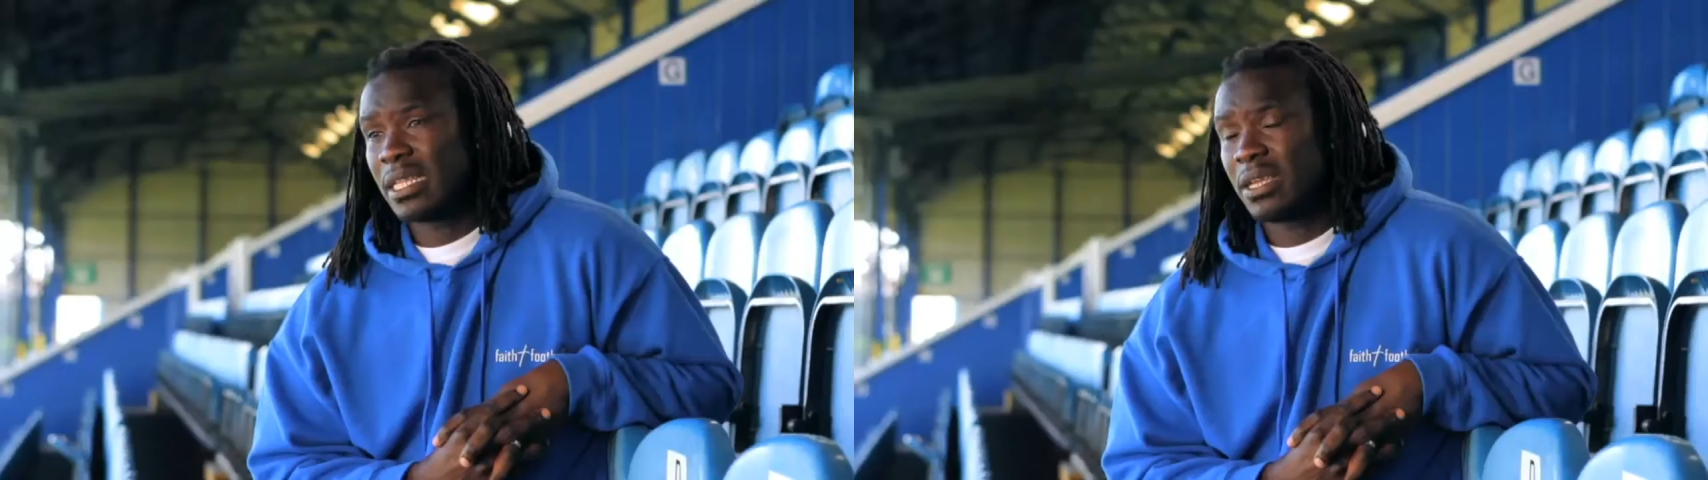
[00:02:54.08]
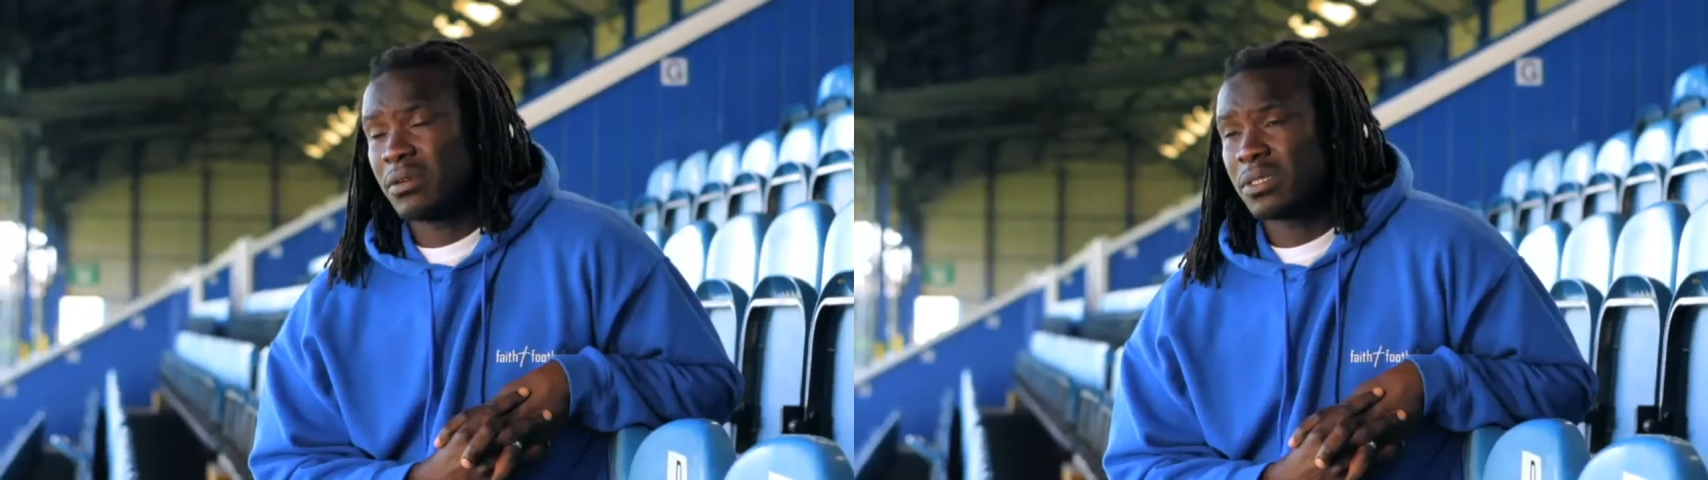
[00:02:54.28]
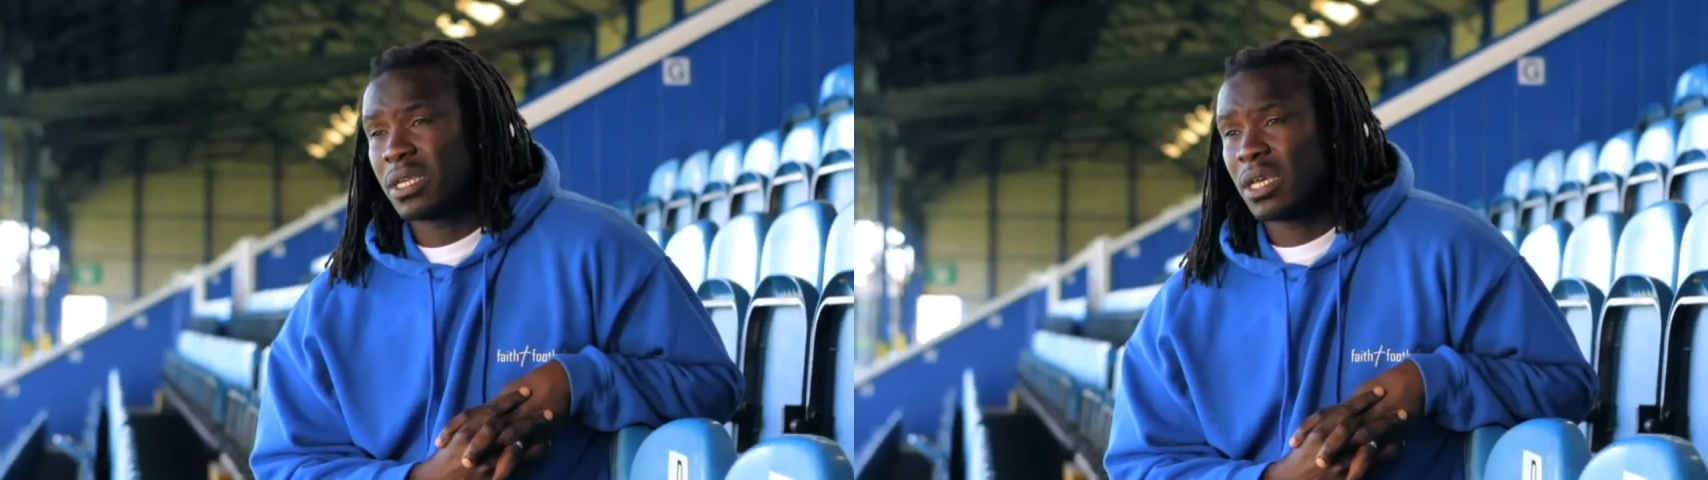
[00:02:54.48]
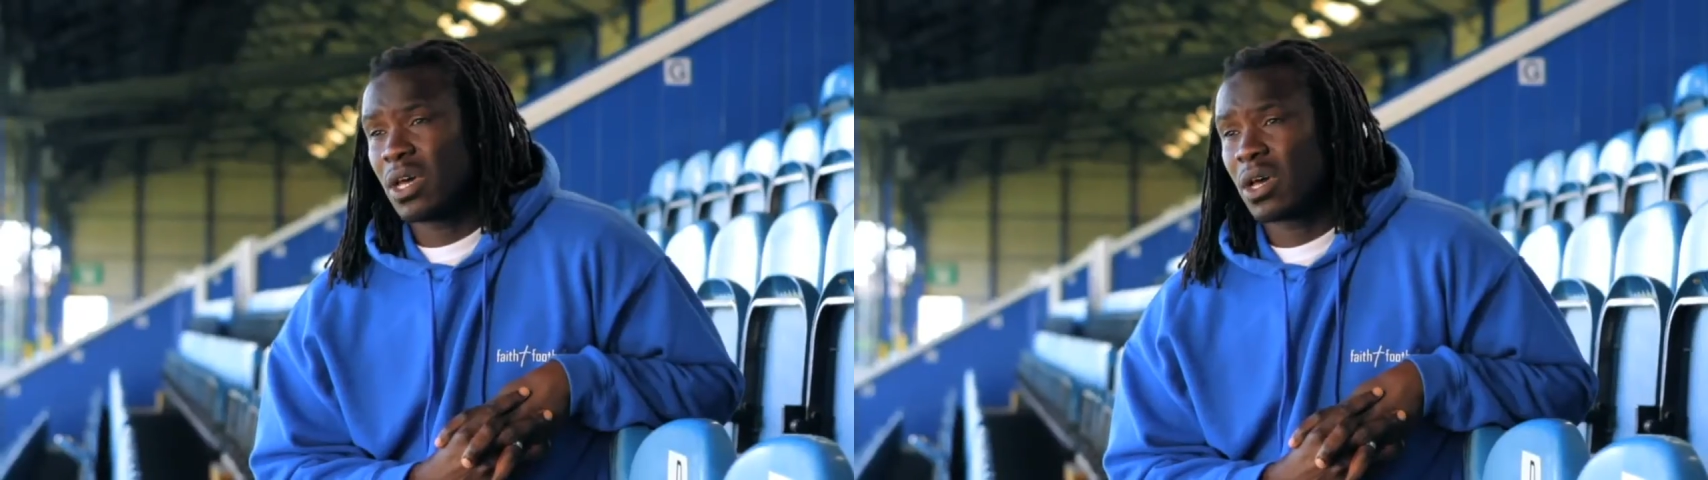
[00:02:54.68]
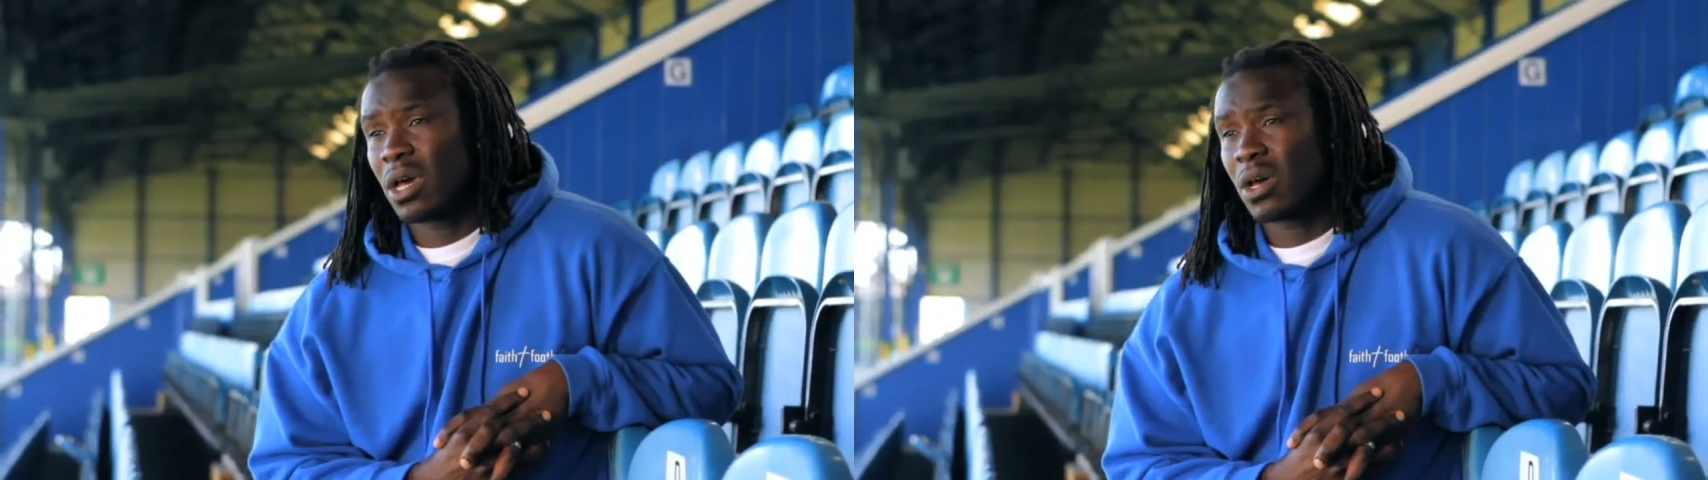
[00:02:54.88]
There was
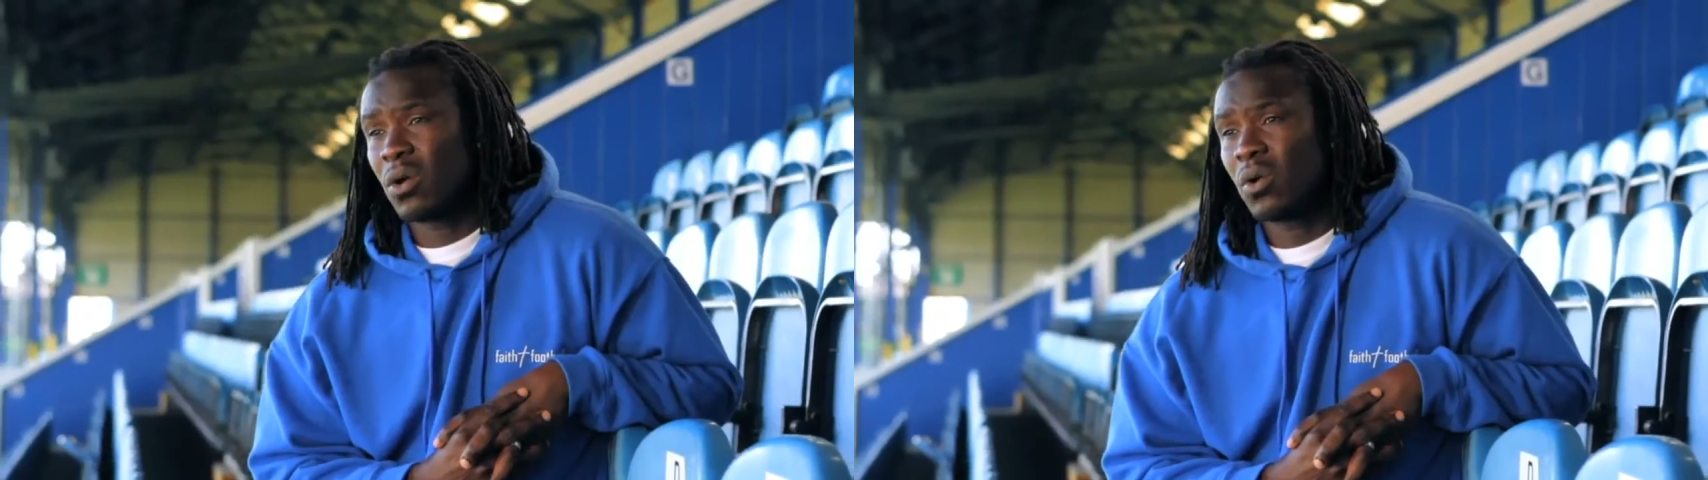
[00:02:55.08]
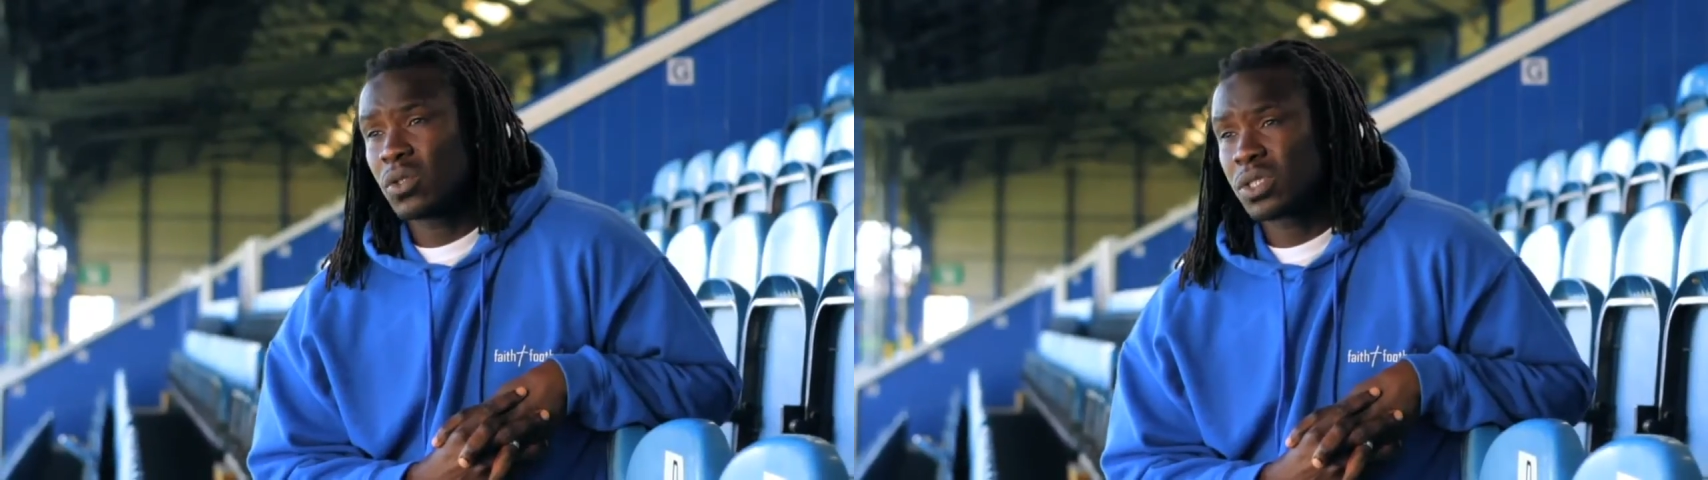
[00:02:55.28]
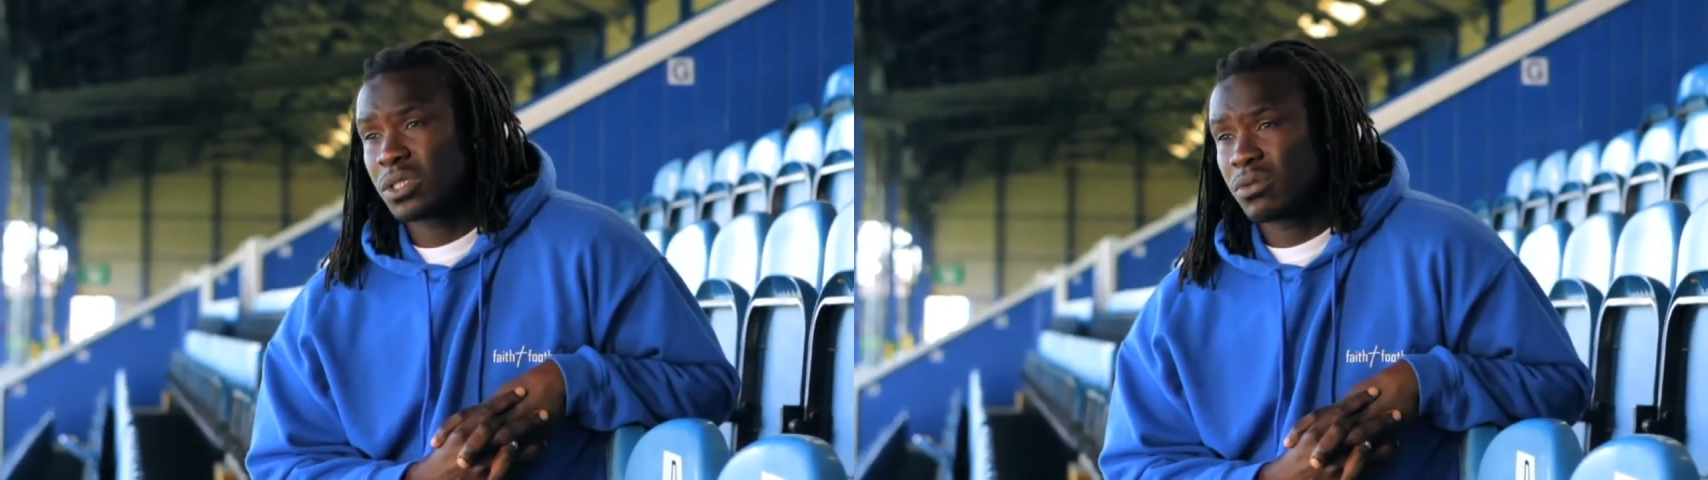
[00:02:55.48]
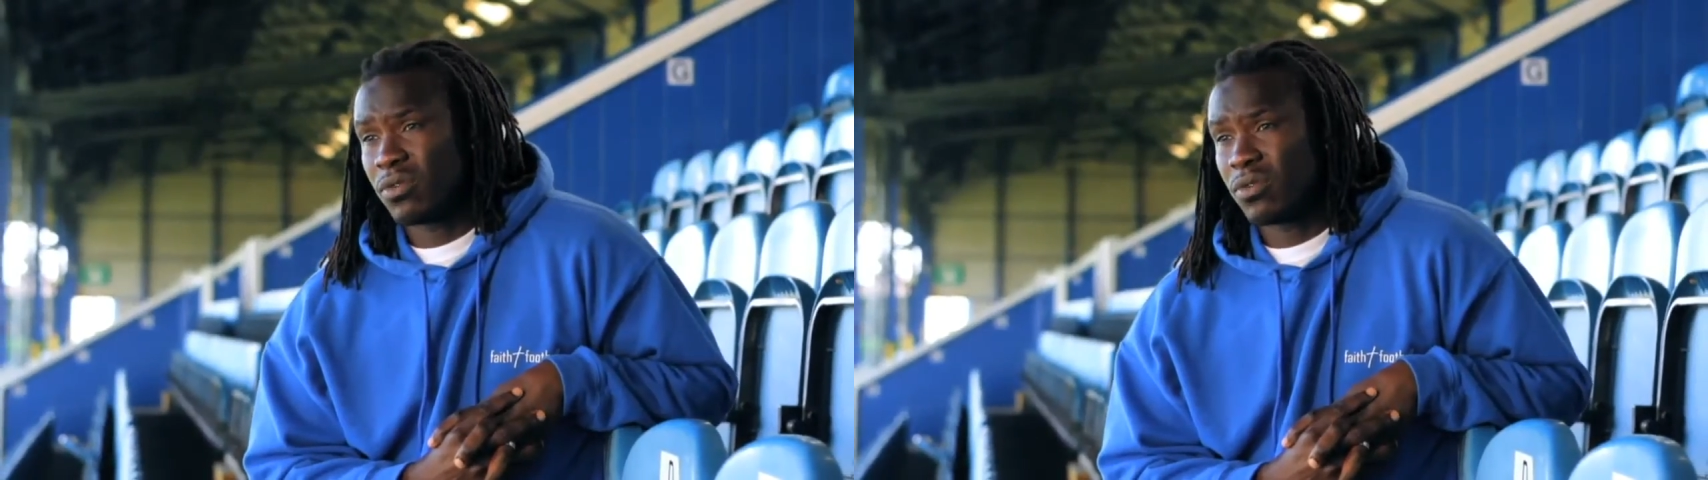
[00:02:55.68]
a course